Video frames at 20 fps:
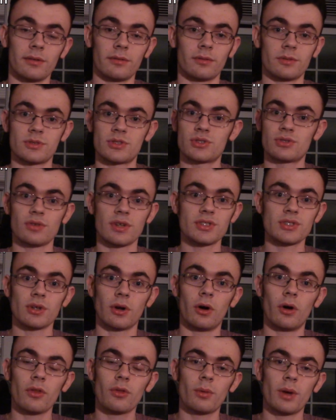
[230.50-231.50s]
stretching
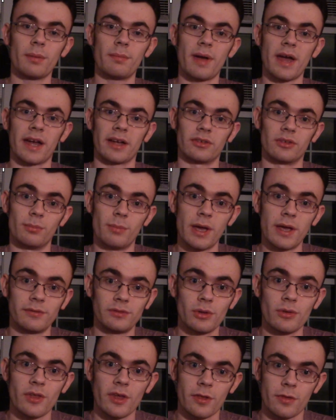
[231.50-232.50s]
all the way back to May of
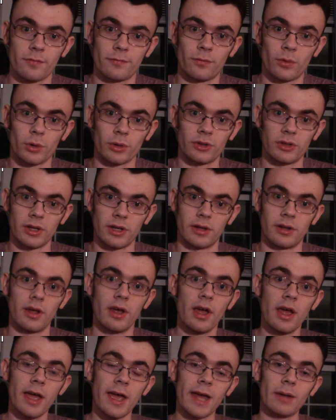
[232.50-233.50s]
2014.
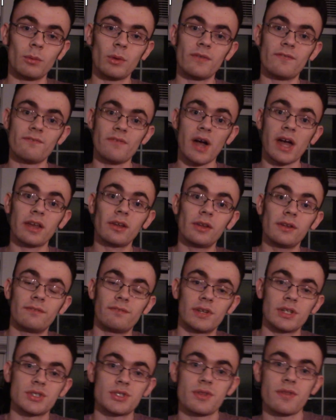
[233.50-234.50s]
And we finally
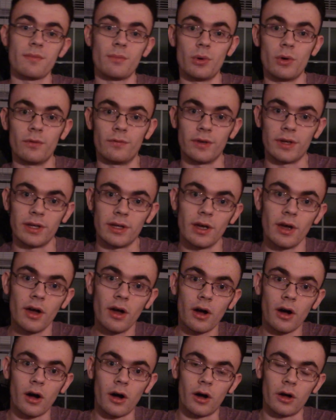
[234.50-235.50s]
finished the movie
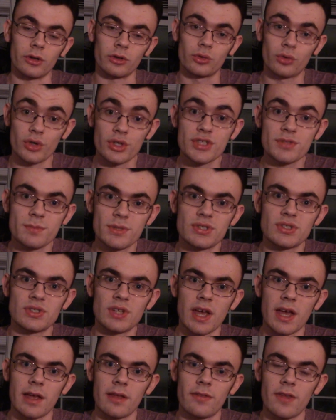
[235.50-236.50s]
on Christmas
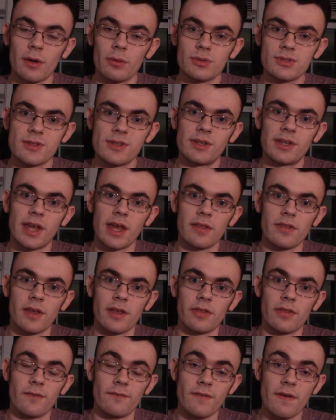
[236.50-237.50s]
Day. That was the day
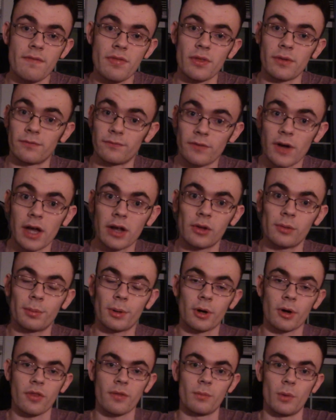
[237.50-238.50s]
that the fifth and final
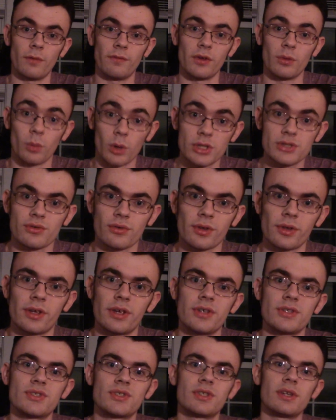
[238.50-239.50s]
part of the movie was
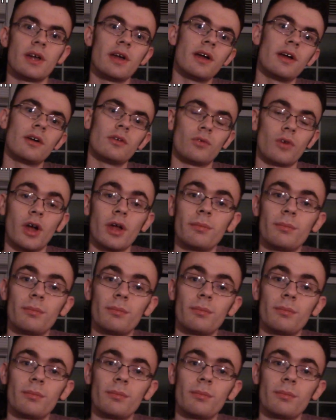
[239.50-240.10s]
released. Ryan